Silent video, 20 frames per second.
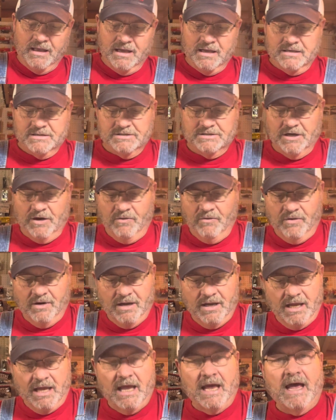So,
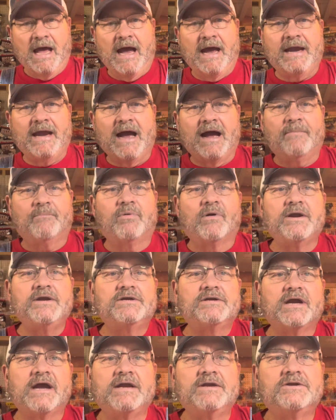hey, I
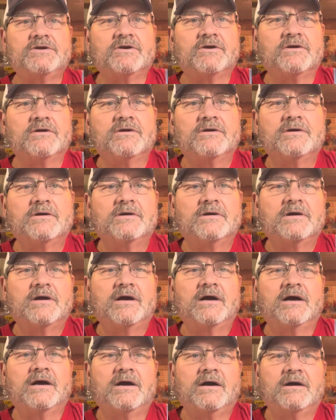appreciate your
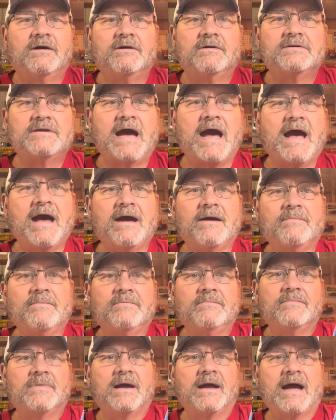time.
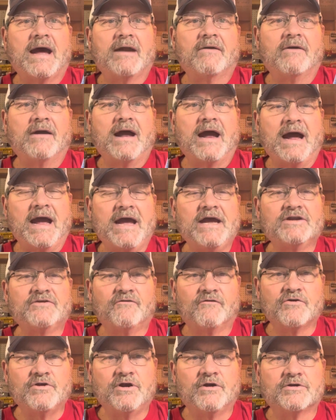I ask
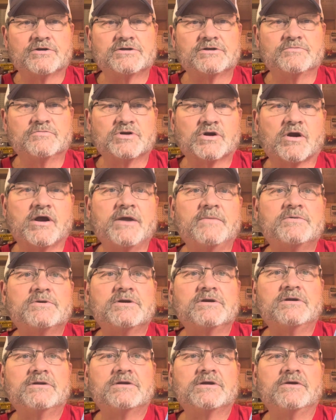for your
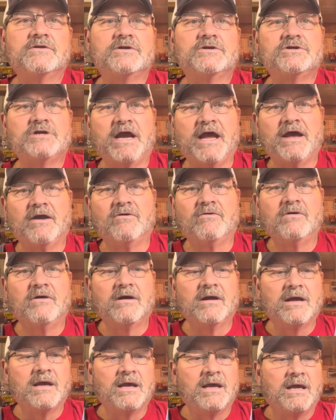subscription to the channel,
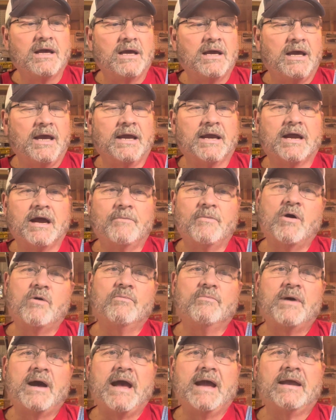and come
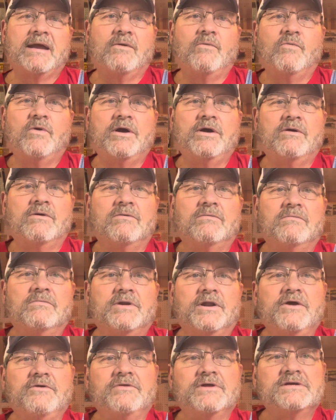on back and we'll
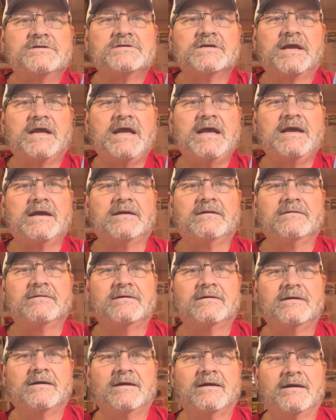do this again.
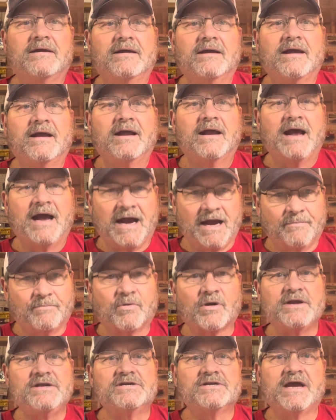I
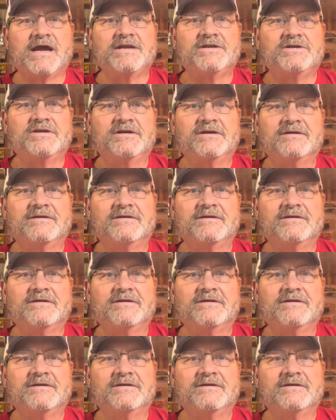appreciate you.